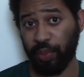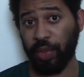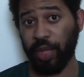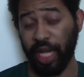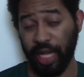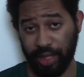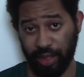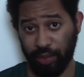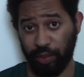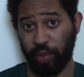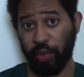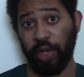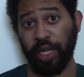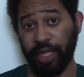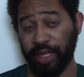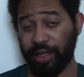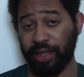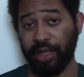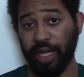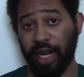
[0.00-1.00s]
case in point
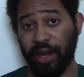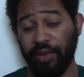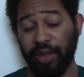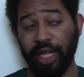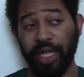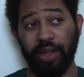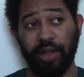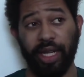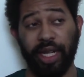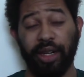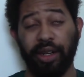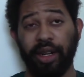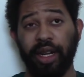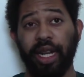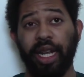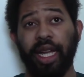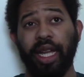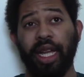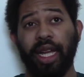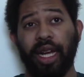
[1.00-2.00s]
this entire video here
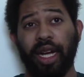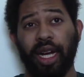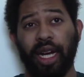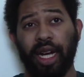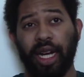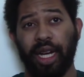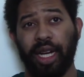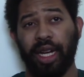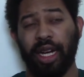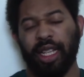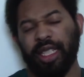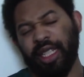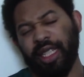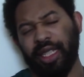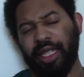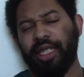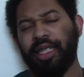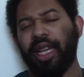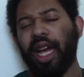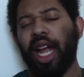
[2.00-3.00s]
uh, I say
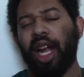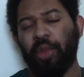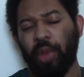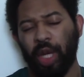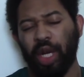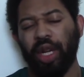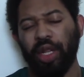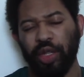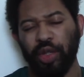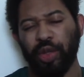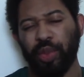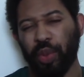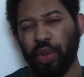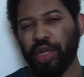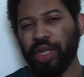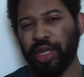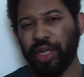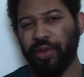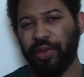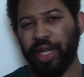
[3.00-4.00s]
the entire, but a huge
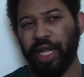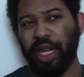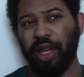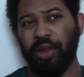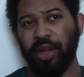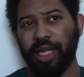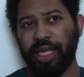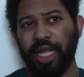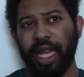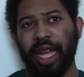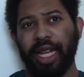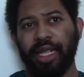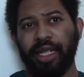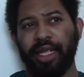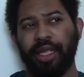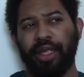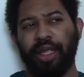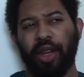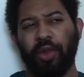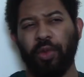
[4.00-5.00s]
portion of the video is that
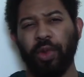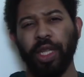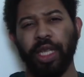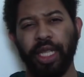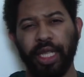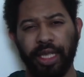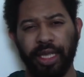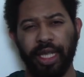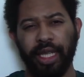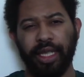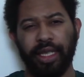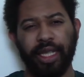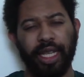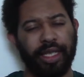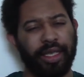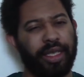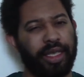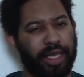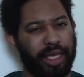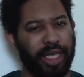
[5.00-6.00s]
there really
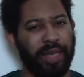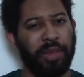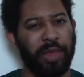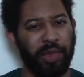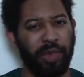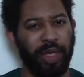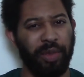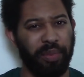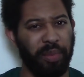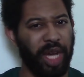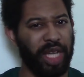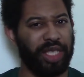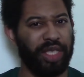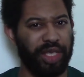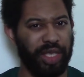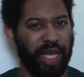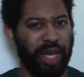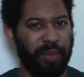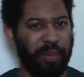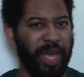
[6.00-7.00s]
doesn't seem to be
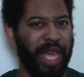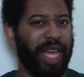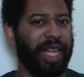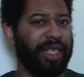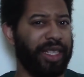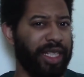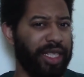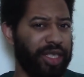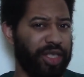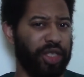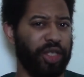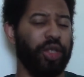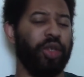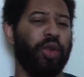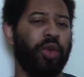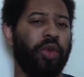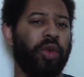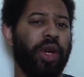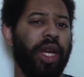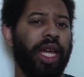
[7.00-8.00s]
much a man can
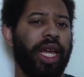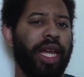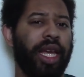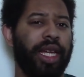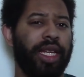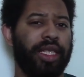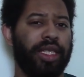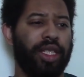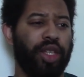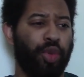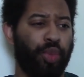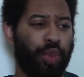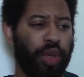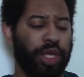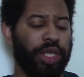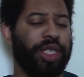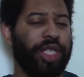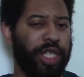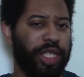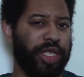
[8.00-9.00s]
do to
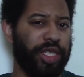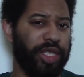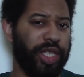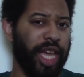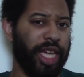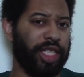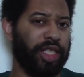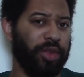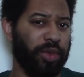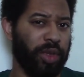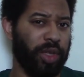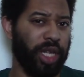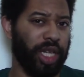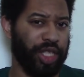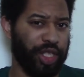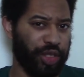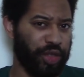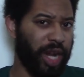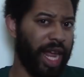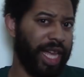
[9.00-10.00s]
push his sexual
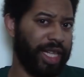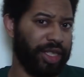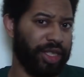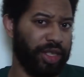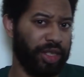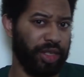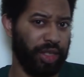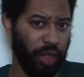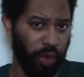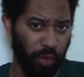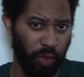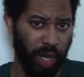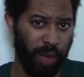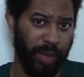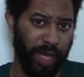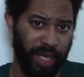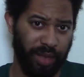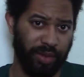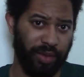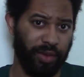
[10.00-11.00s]
attraction to
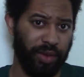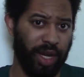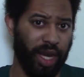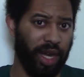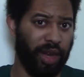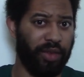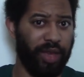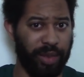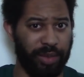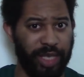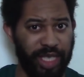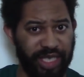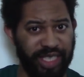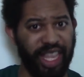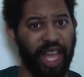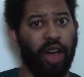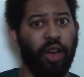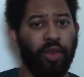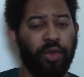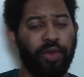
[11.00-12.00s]
women of
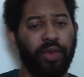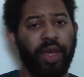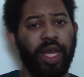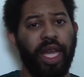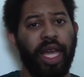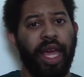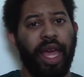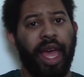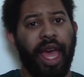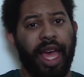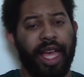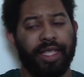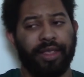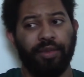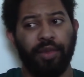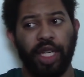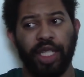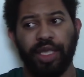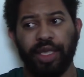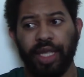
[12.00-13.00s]
himself, as
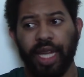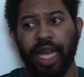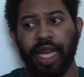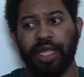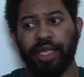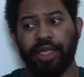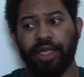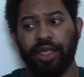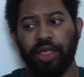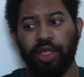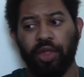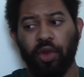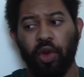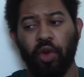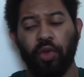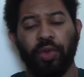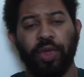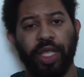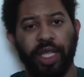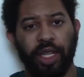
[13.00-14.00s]
much as you
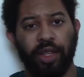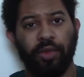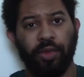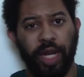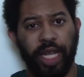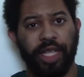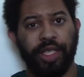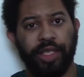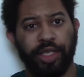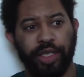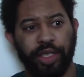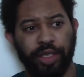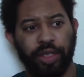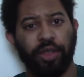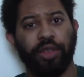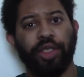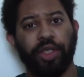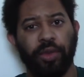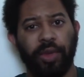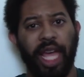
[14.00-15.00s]
only can raise your
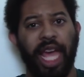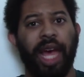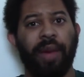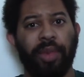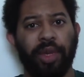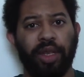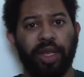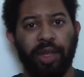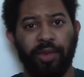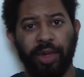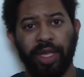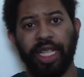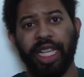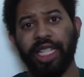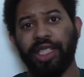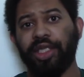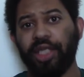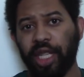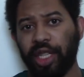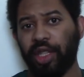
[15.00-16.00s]
social capital in
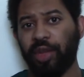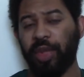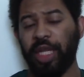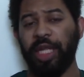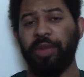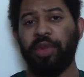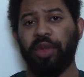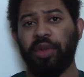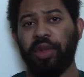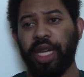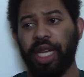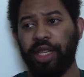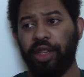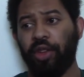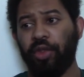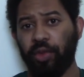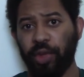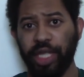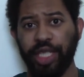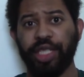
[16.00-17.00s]
relation to other people and
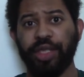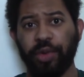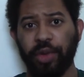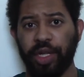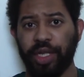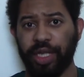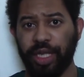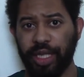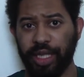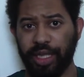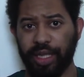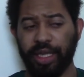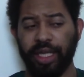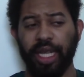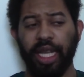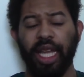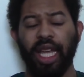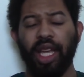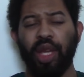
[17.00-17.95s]
your resources.